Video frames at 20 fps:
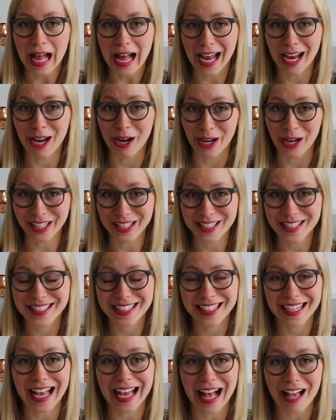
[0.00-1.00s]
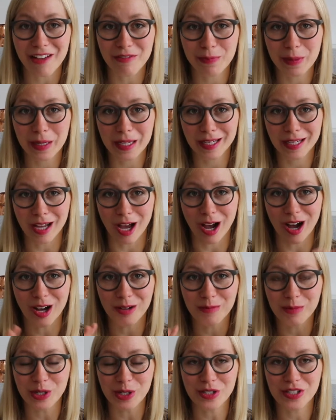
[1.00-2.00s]
I've been
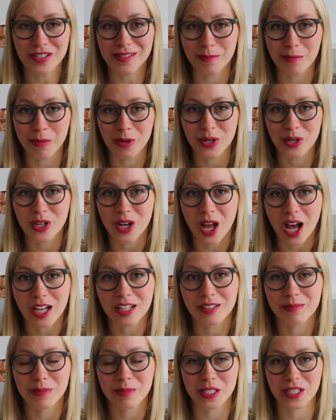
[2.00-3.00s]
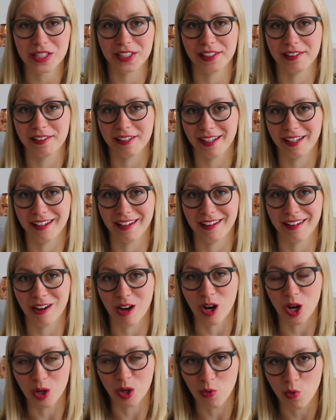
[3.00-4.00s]
almost monogamously knitting
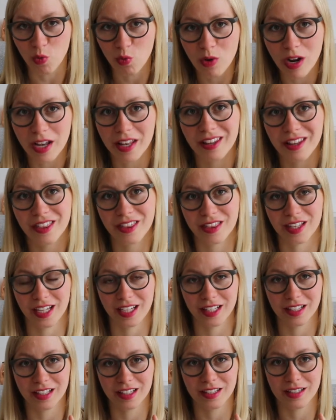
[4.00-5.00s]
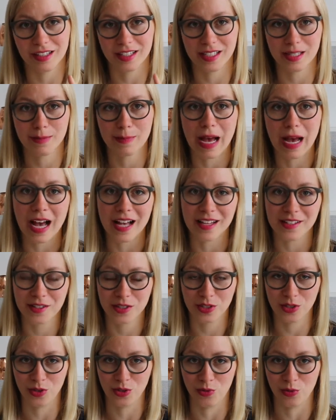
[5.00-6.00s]
on one thing these
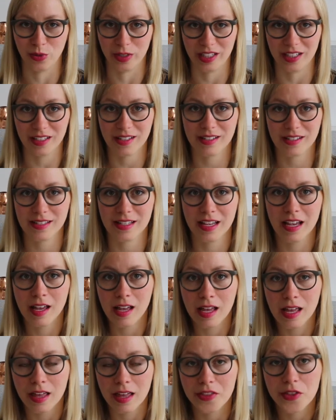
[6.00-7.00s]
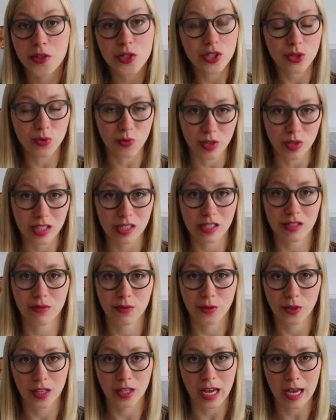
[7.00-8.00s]
past 2 weeks. There's a reason
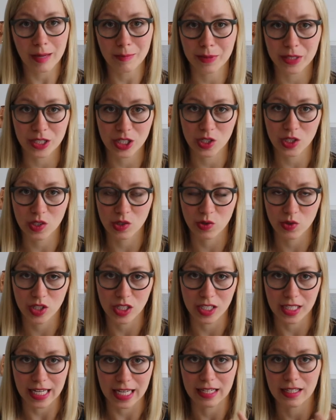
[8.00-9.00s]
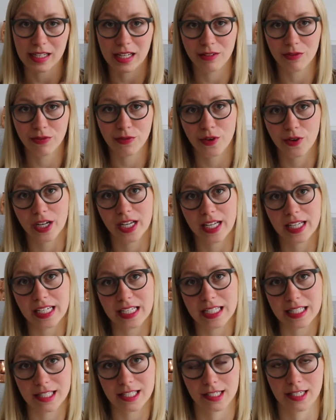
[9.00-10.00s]
for that, because there's a deadline for it.
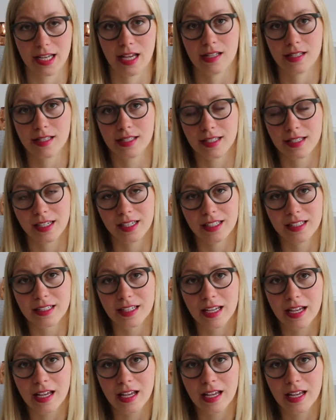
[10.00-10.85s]
It's a test knit.